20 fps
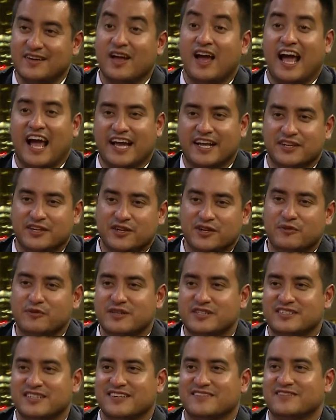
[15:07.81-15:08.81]
Oh, and sure. you
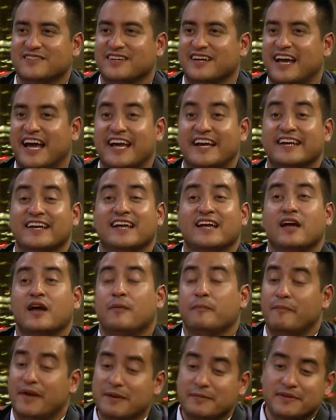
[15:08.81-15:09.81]
received it, and
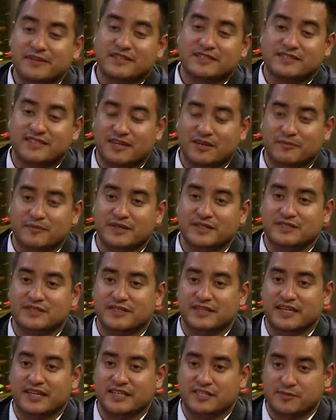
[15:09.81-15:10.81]
maybe the settlement
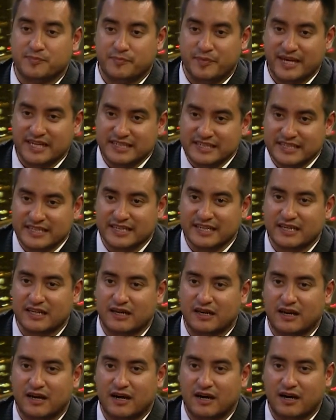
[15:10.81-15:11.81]
is pending
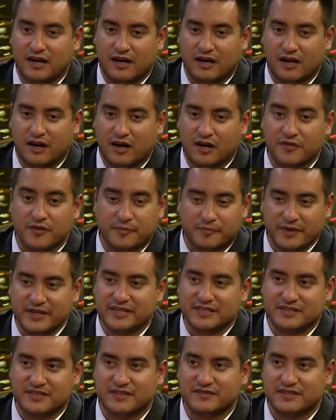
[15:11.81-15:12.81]
uh, on the
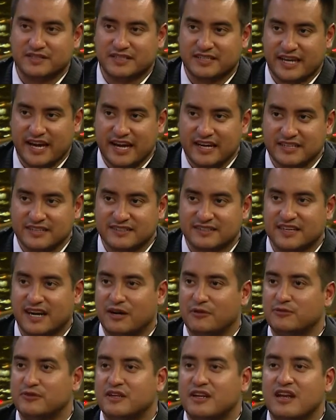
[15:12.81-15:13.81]
pendency of this case. I
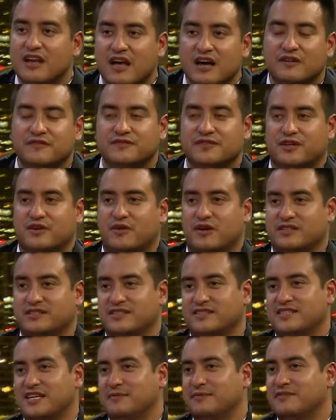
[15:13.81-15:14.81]
would love to
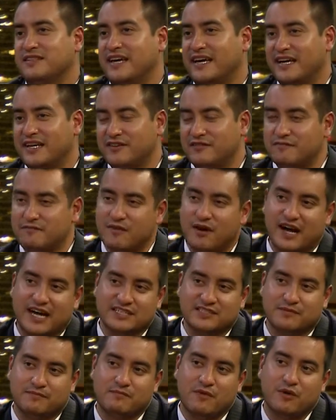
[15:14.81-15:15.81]
cross-examine that a,
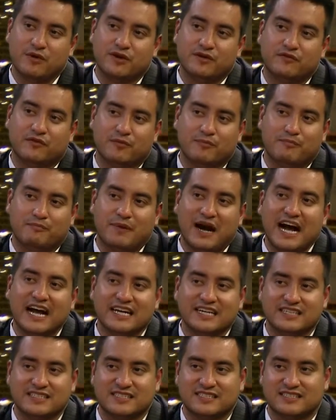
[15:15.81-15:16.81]
as a motive or
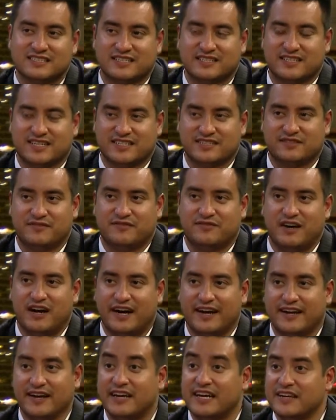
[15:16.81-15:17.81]
bias to
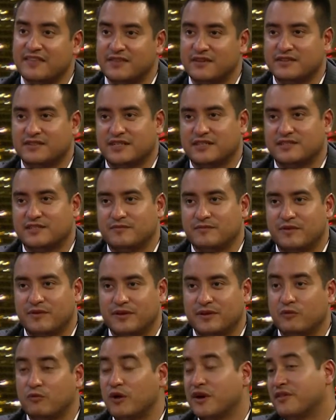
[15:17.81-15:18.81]
testify in their
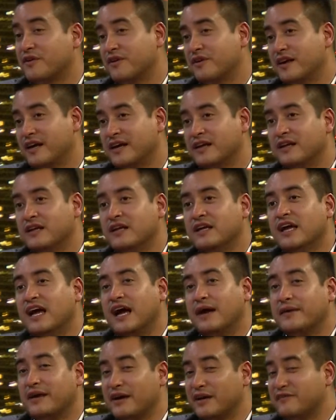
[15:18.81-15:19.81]
testimony, whether or not.
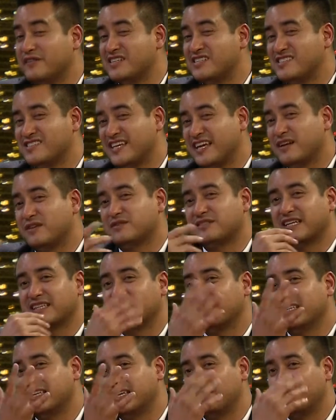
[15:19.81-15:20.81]
Uh, now, if it's settled, I
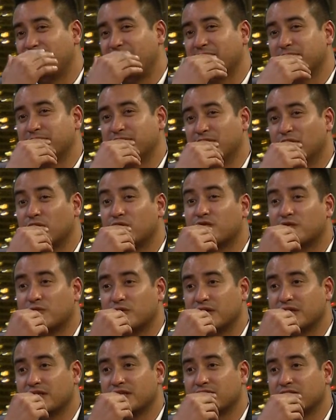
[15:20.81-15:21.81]
think it might be over
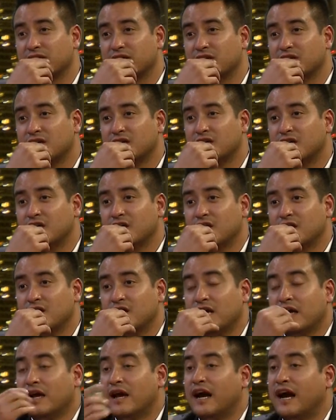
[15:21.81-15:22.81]
with.
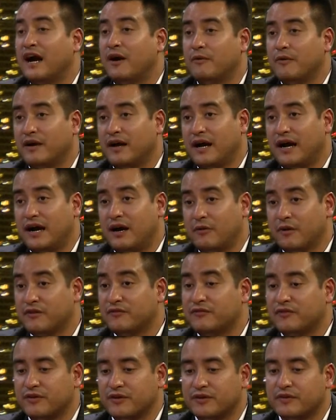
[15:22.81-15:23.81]
How,
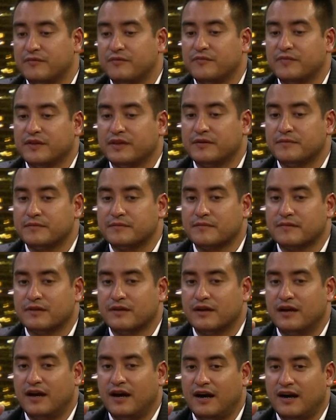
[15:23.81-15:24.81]
however,
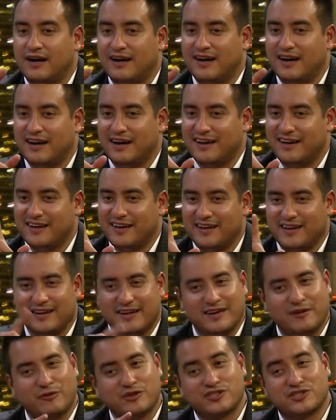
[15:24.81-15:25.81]
uh,
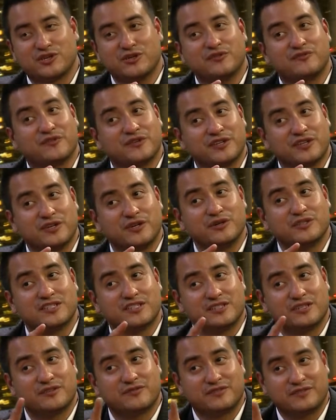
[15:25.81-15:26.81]
what's good for the goose is
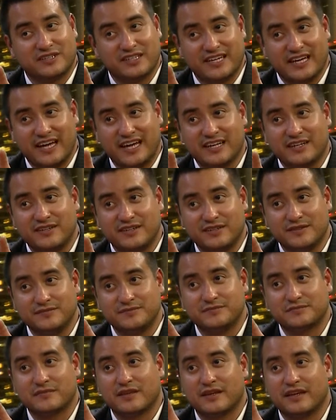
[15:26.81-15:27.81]
good for the gander.
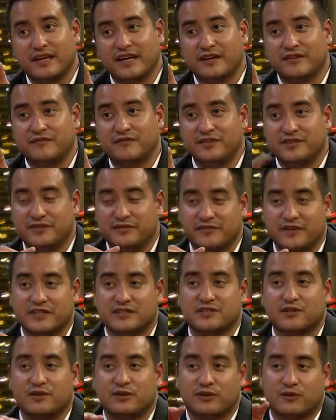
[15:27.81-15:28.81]
If a
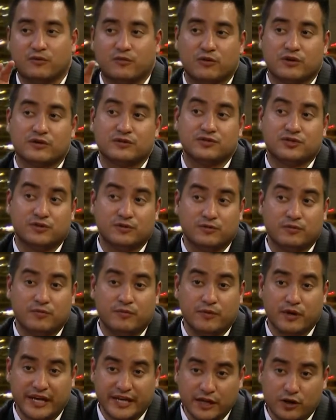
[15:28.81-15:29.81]
defense lawyer were to
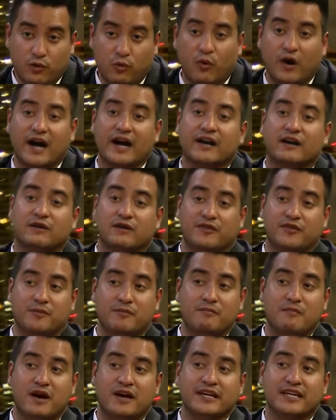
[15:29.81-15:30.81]
inquire on the
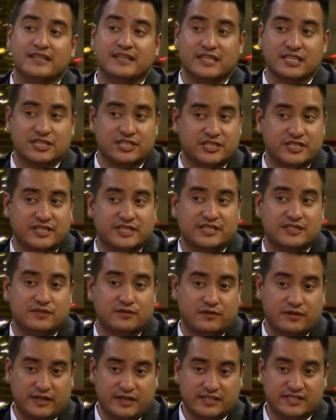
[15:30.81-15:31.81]
money that she's
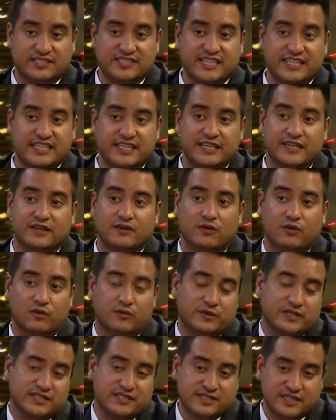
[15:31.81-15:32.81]
seeking or
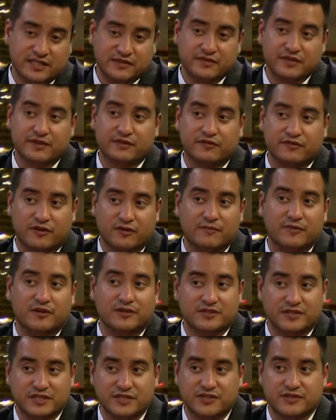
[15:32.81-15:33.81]
receiving from
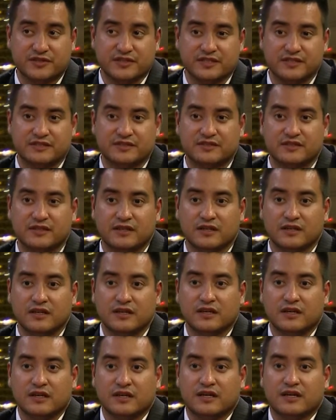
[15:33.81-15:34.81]
those injuries,
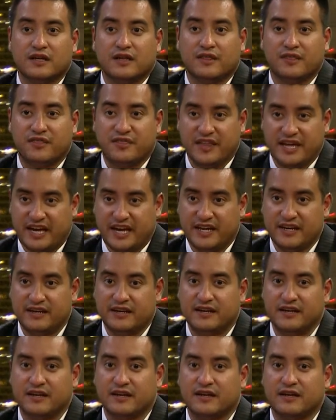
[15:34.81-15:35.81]

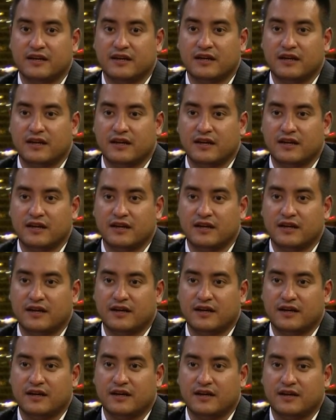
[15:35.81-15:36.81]
then
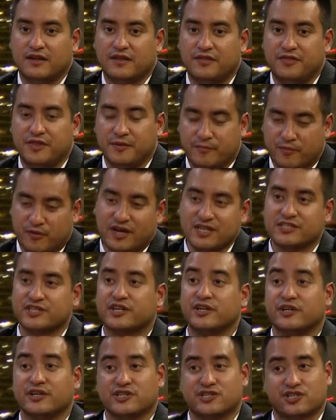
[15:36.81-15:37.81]
the
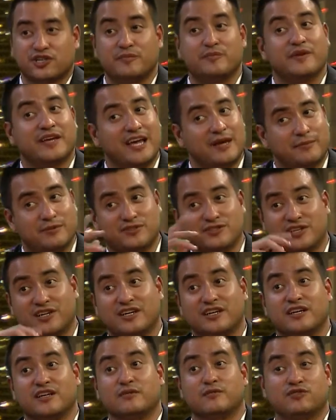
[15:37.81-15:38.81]
prosecutor that? should be able to
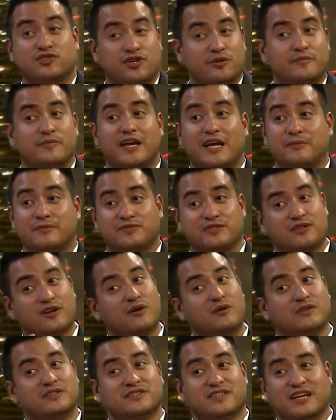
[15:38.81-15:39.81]
should be able to
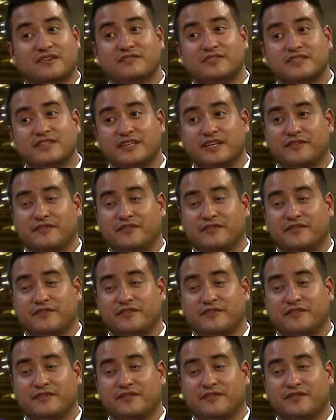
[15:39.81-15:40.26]
go into everything.